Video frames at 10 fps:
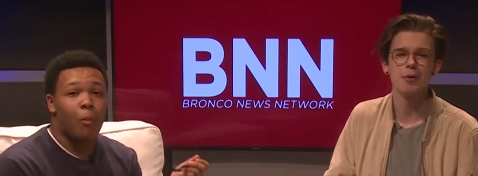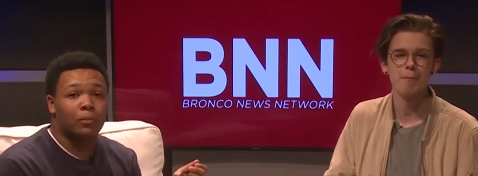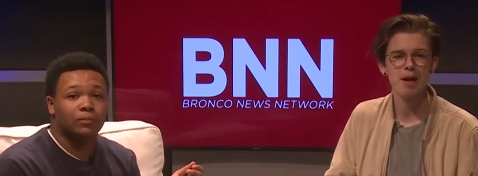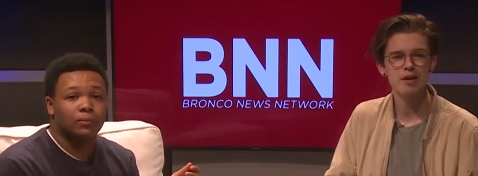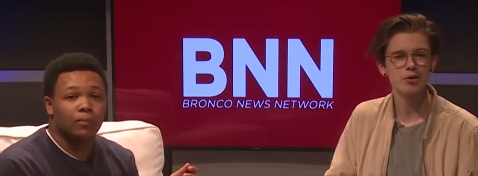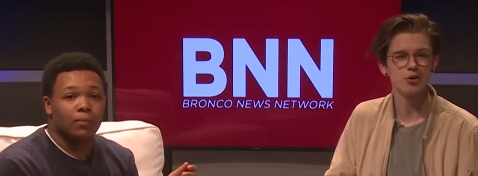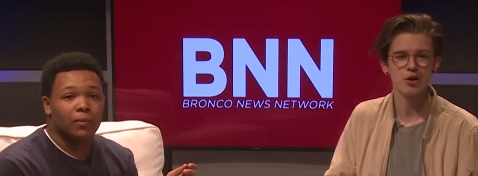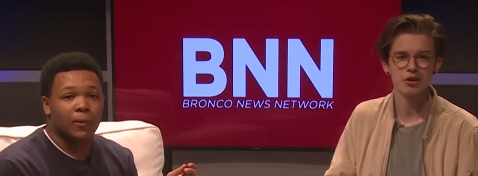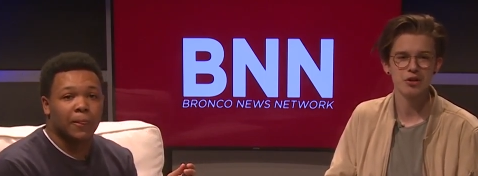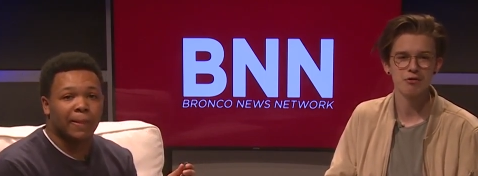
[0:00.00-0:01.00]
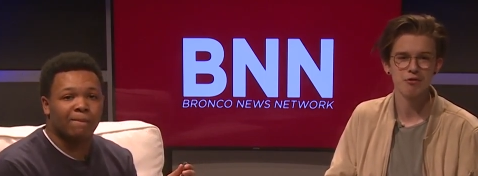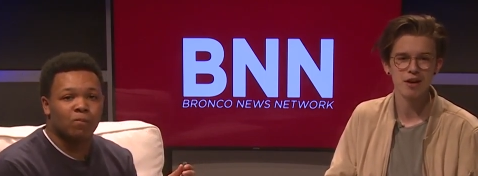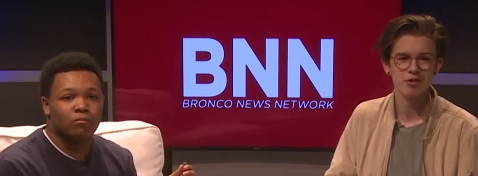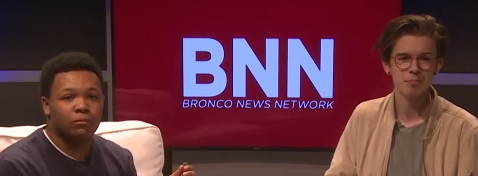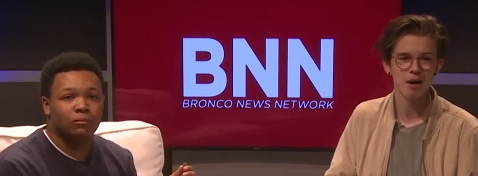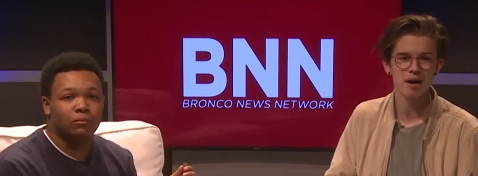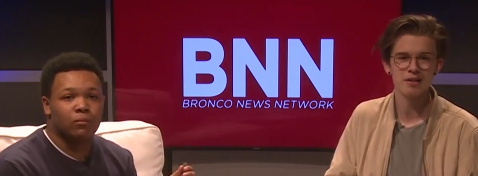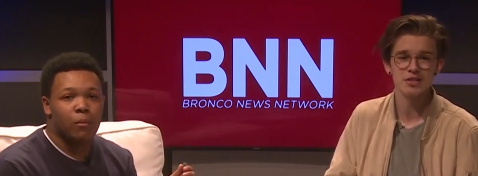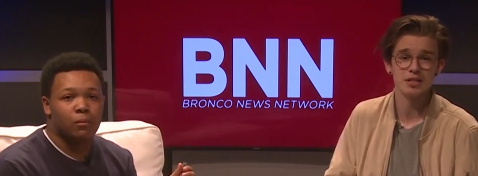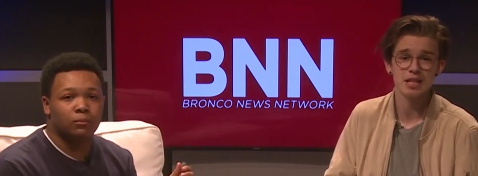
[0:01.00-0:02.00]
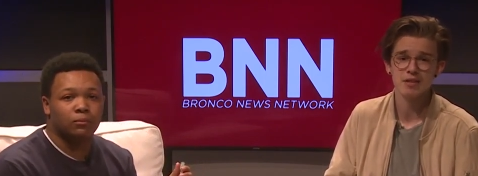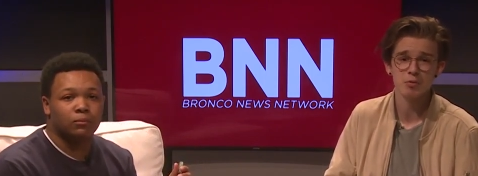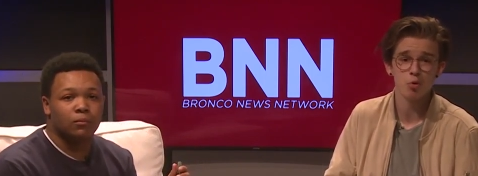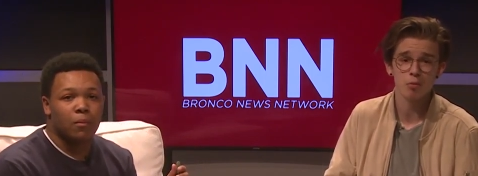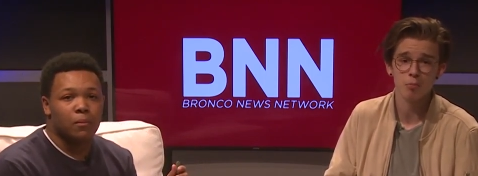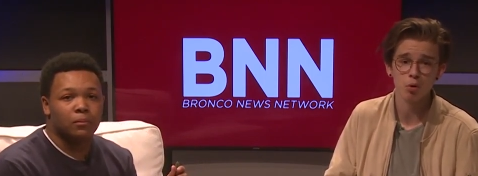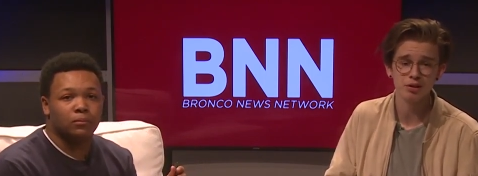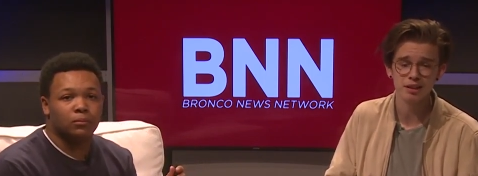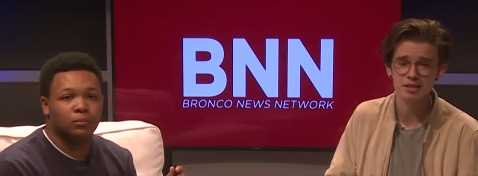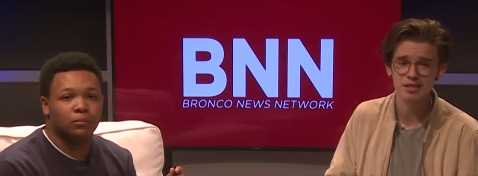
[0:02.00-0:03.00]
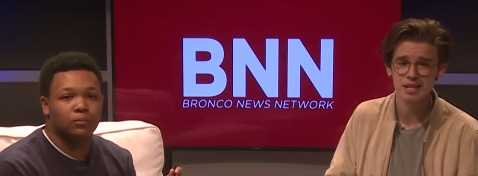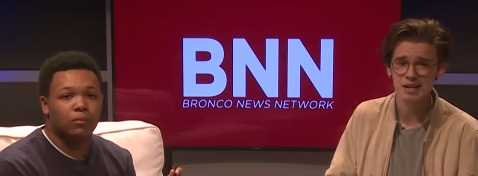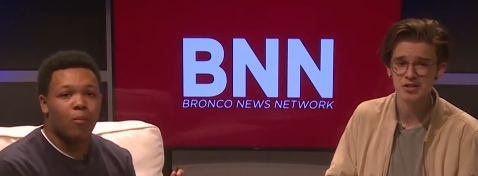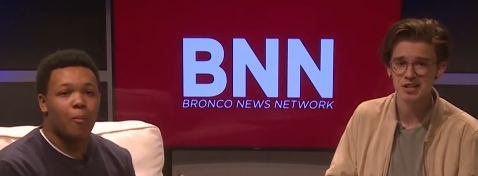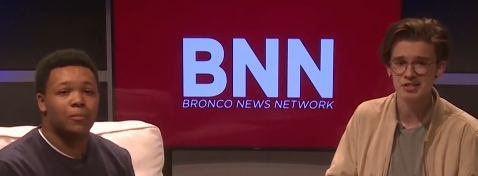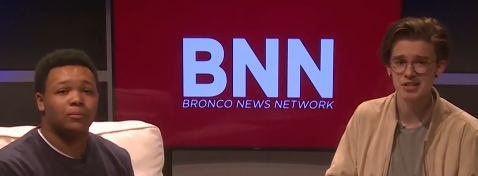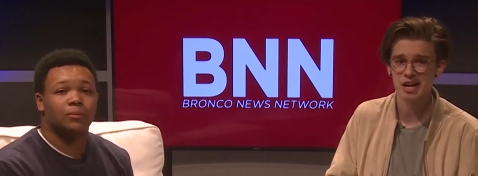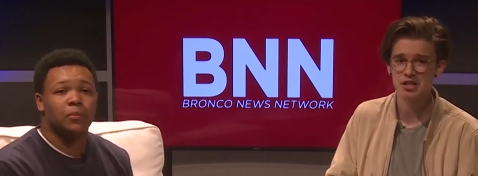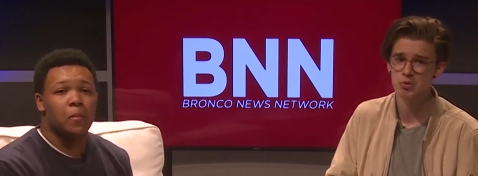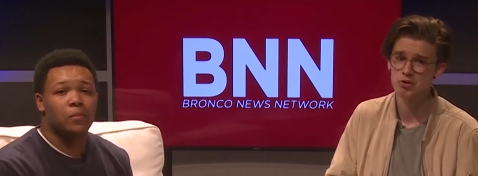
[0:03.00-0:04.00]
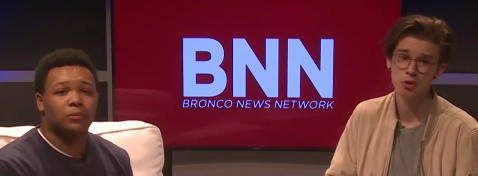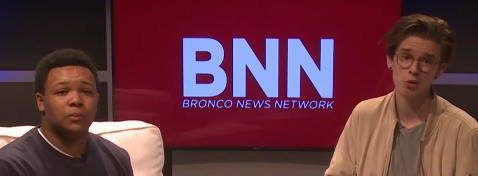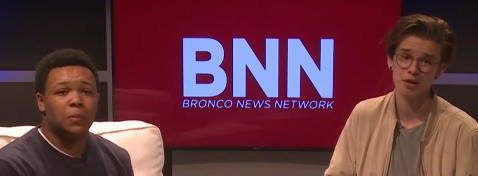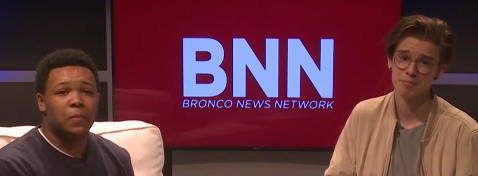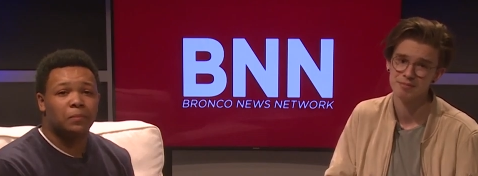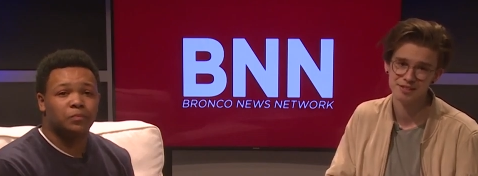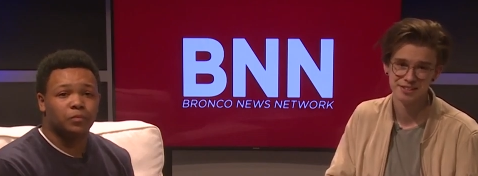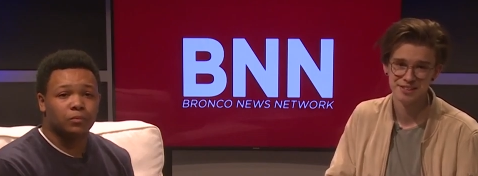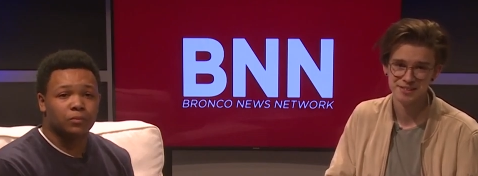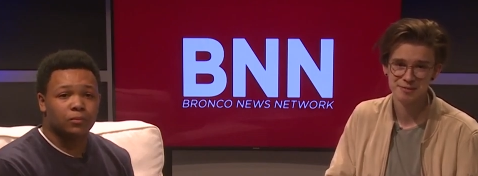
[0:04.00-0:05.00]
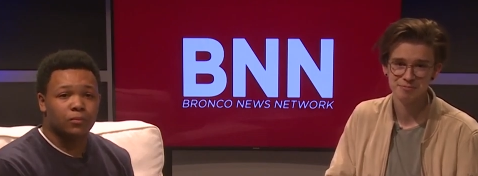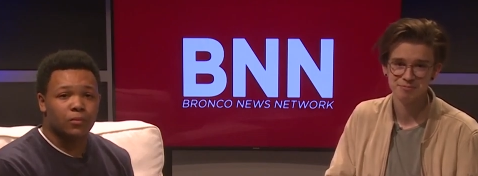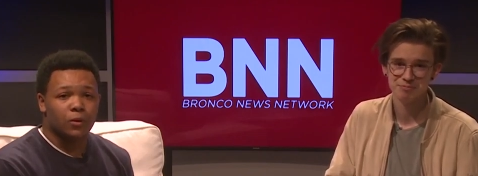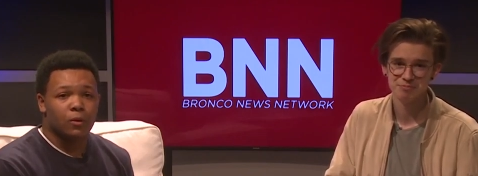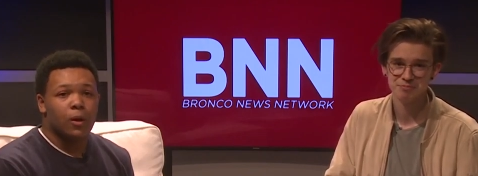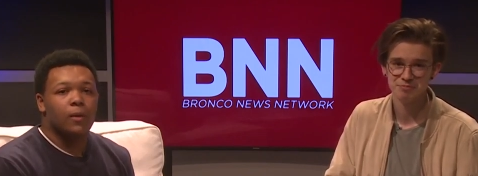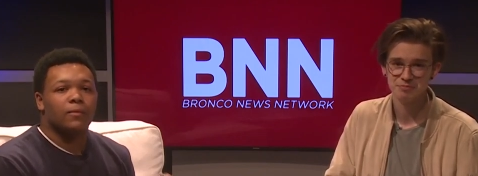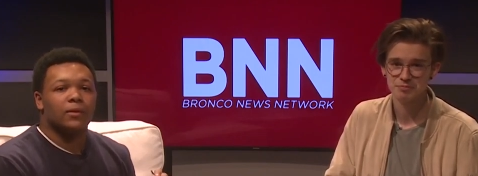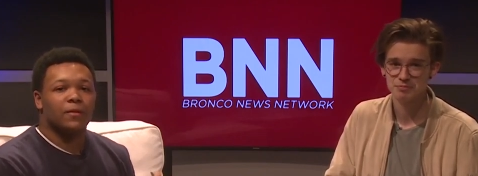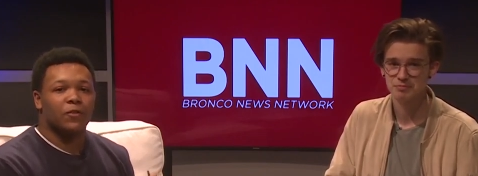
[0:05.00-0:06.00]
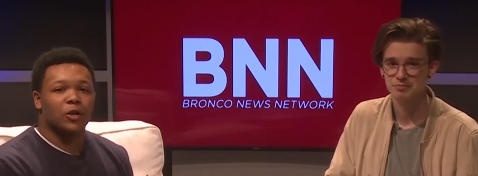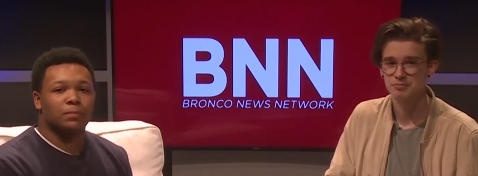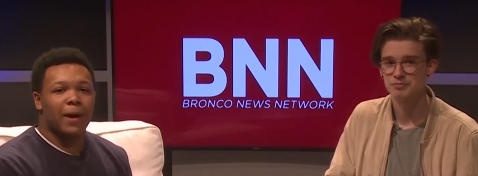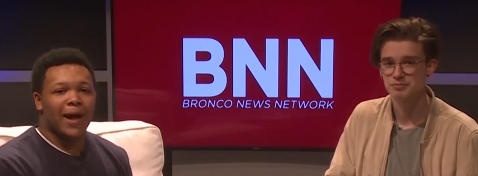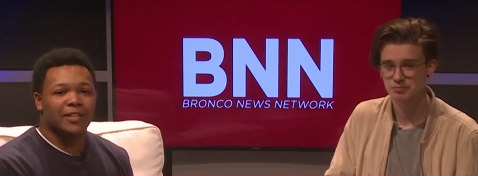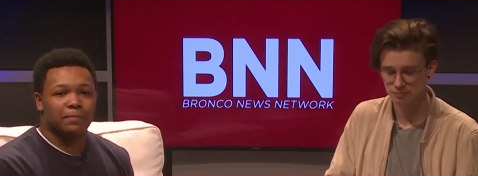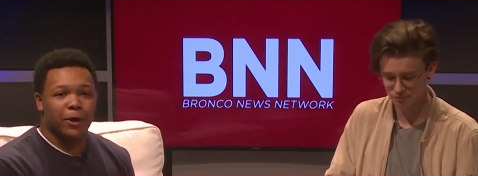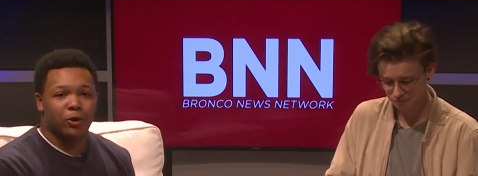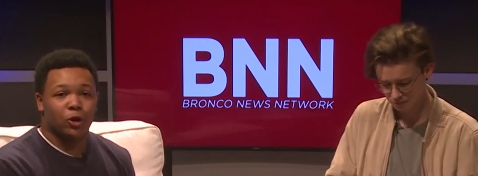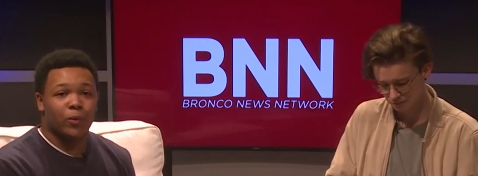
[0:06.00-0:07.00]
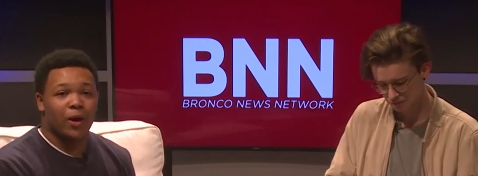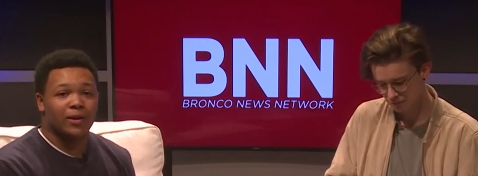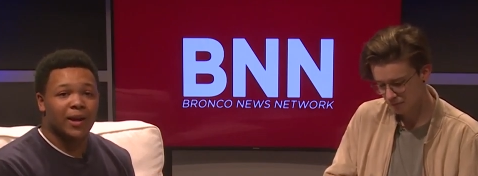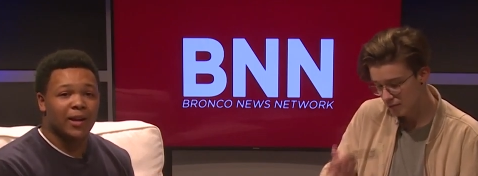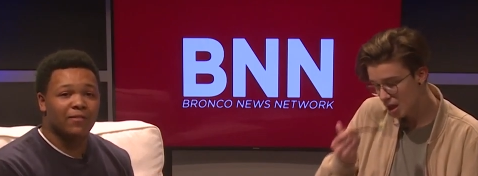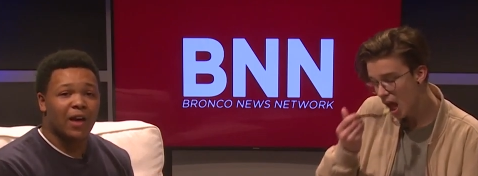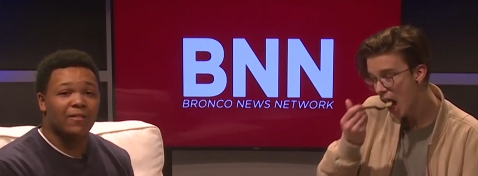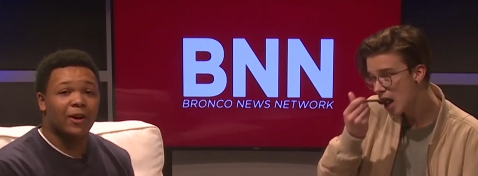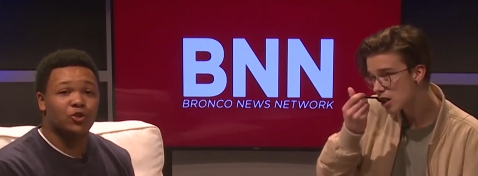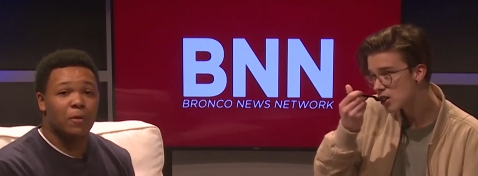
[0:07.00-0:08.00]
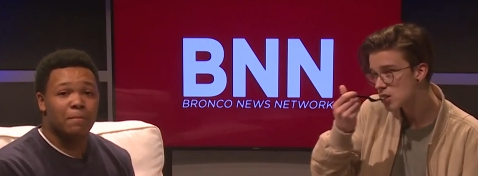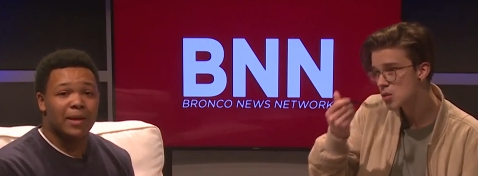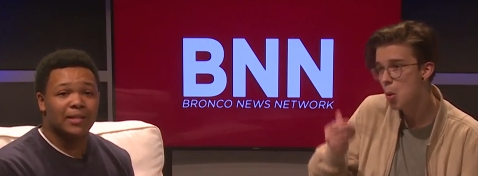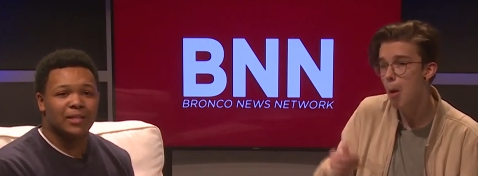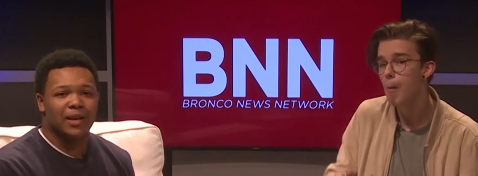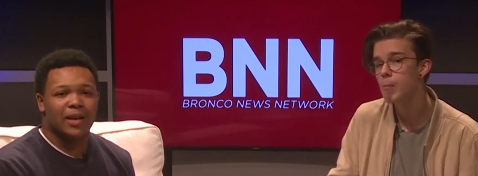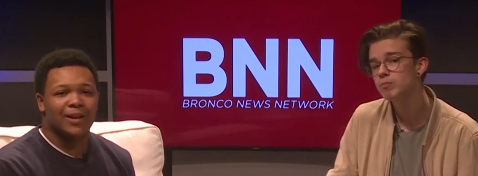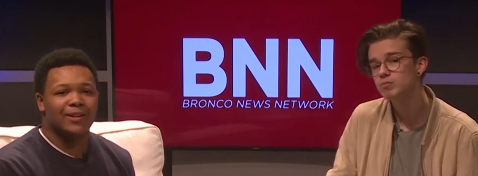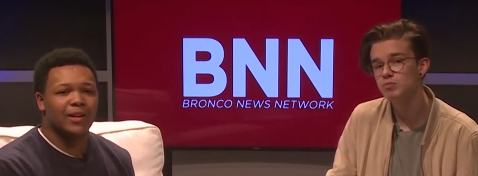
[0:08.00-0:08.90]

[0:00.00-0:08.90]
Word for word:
Speaker 1: to bake or cook their favorite pies, and even more importantly, it's a day set aside to enjoy them.
Speaker 2: The first pies appeared around 9500 BC in the